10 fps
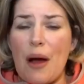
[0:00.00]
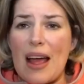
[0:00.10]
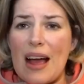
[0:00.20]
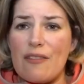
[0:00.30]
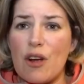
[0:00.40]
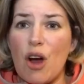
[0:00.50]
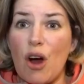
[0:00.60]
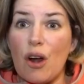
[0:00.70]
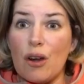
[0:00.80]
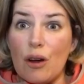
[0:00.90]
I have
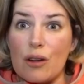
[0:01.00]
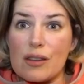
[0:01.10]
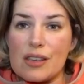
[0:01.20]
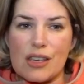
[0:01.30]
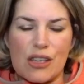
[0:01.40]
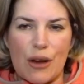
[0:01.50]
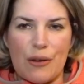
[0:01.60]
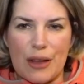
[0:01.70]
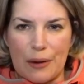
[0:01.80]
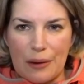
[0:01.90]
got lots to show
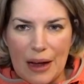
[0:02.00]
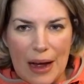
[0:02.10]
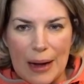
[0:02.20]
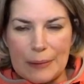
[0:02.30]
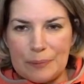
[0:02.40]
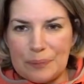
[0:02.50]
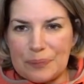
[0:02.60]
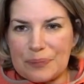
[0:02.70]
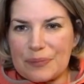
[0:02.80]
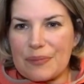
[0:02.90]
you.
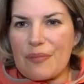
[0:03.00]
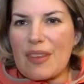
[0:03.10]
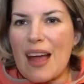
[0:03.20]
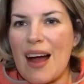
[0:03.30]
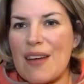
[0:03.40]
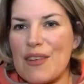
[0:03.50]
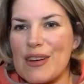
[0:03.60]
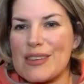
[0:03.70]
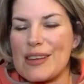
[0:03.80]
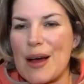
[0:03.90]
I've got
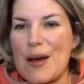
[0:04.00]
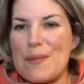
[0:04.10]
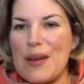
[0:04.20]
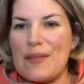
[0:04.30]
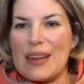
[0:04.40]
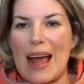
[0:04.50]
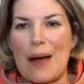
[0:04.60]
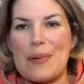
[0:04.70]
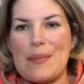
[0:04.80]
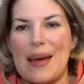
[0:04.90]
some lovely
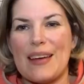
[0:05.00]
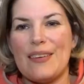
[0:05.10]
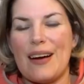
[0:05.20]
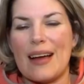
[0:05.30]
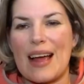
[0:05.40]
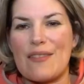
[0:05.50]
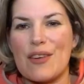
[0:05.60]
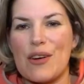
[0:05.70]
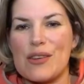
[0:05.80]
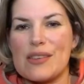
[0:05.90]
happy mail. I have
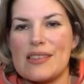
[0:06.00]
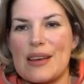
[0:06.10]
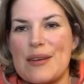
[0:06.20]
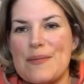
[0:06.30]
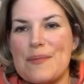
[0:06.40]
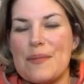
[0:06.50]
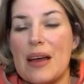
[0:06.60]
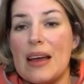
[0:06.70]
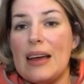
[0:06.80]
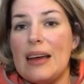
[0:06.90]
got some
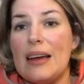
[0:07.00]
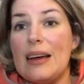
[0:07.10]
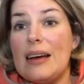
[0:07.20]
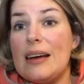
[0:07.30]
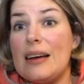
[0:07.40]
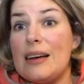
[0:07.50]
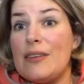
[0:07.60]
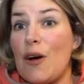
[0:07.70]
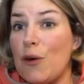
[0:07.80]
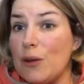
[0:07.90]

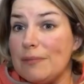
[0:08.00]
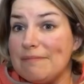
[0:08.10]
haul.